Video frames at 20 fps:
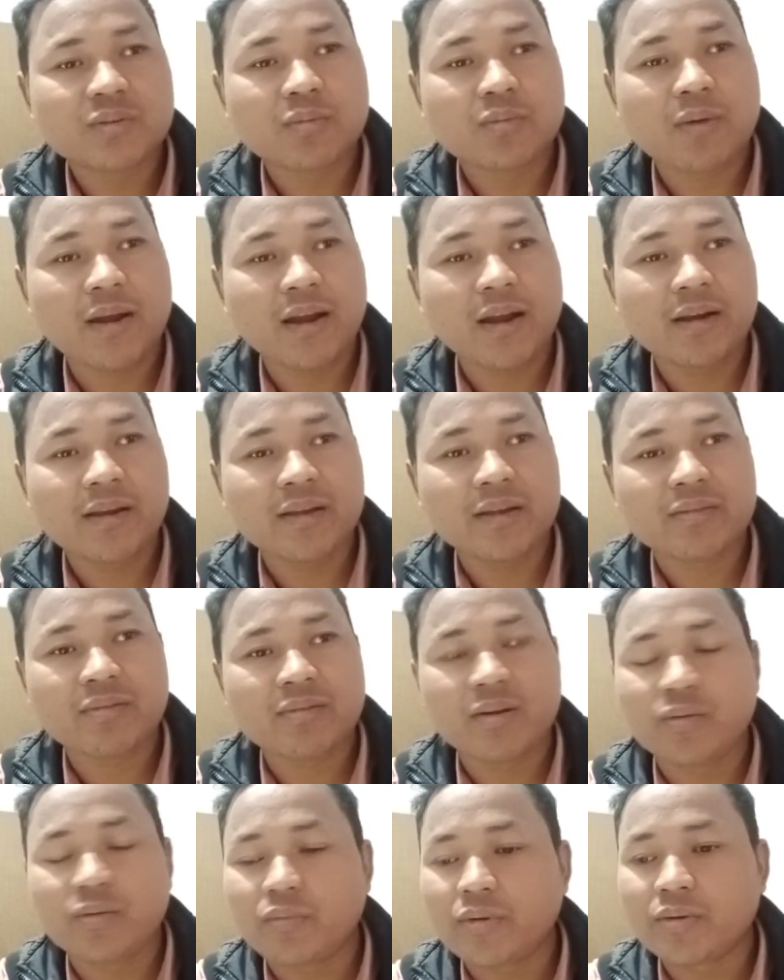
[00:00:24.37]
why
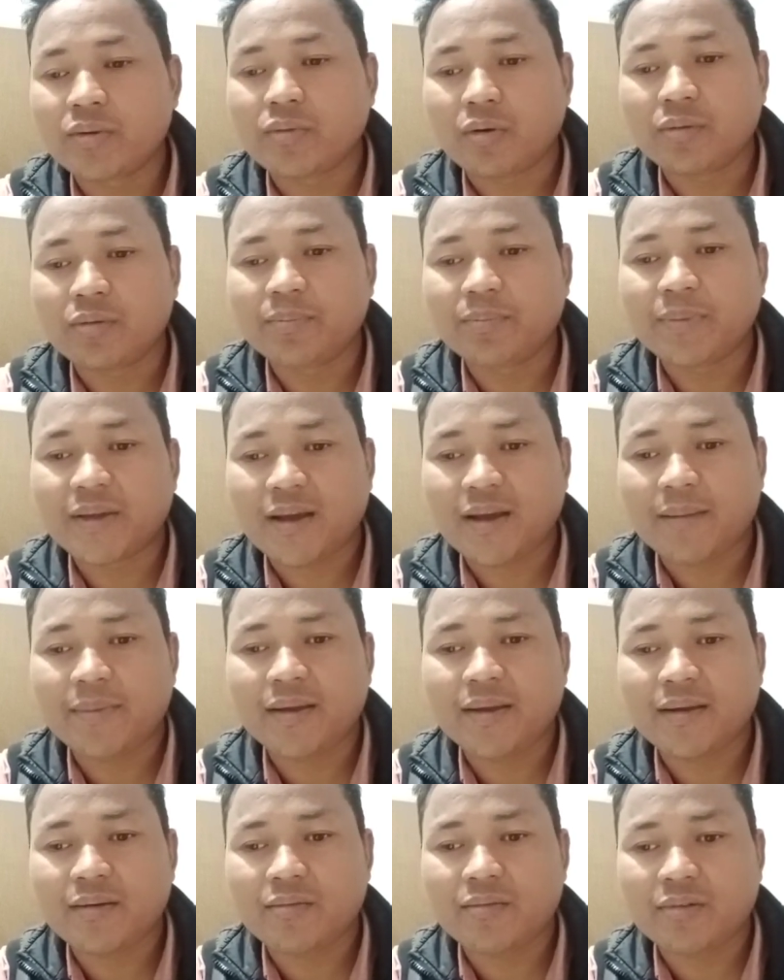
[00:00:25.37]
actually we don't become a